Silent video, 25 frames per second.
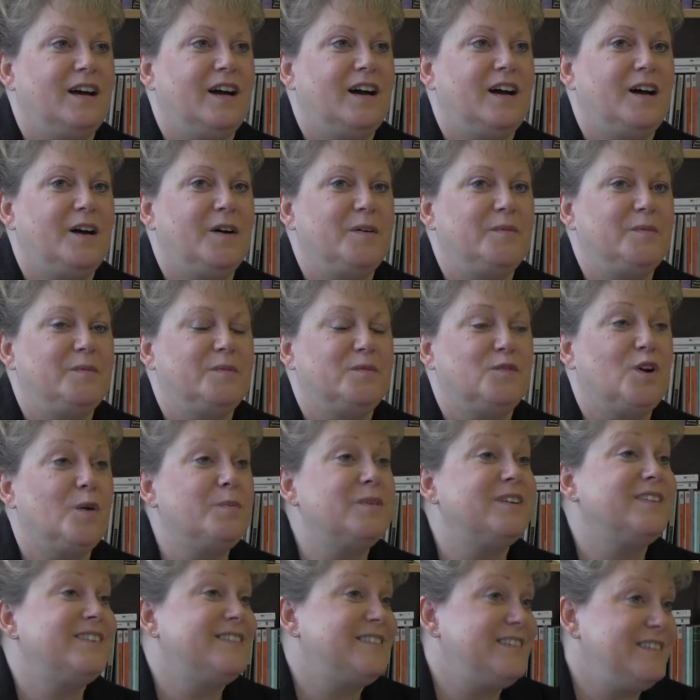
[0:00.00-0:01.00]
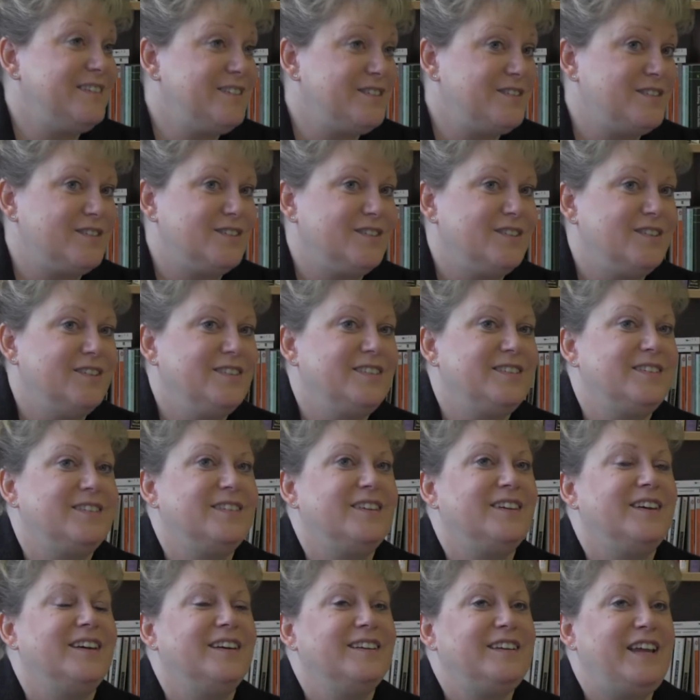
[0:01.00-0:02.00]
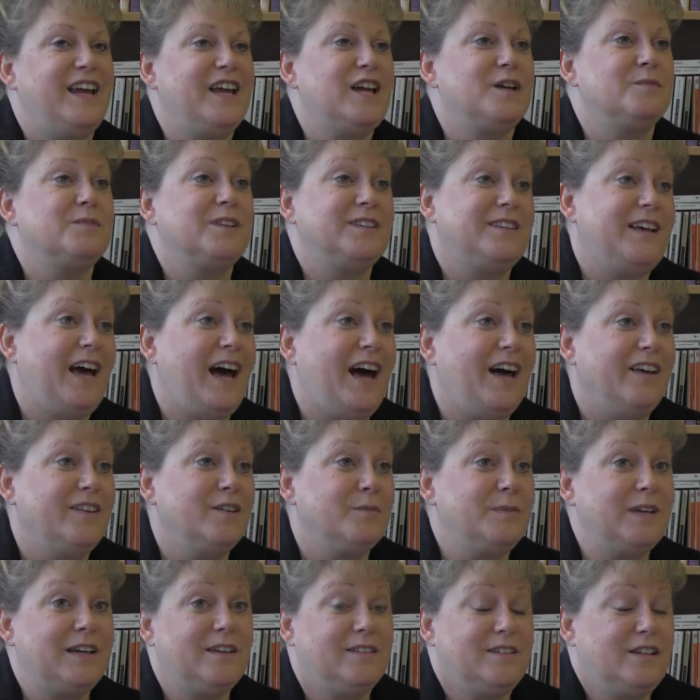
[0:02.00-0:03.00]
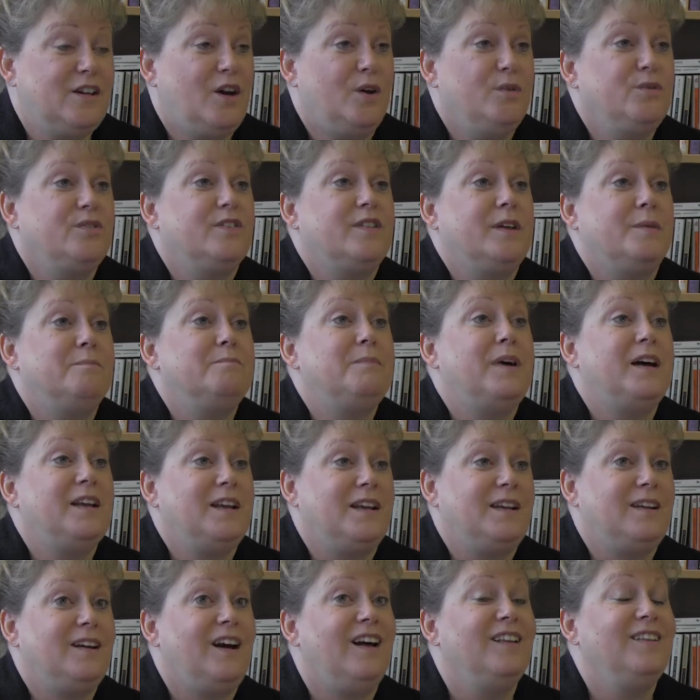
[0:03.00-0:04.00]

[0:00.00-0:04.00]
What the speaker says: Robert's sisters take him to task because he owes them money,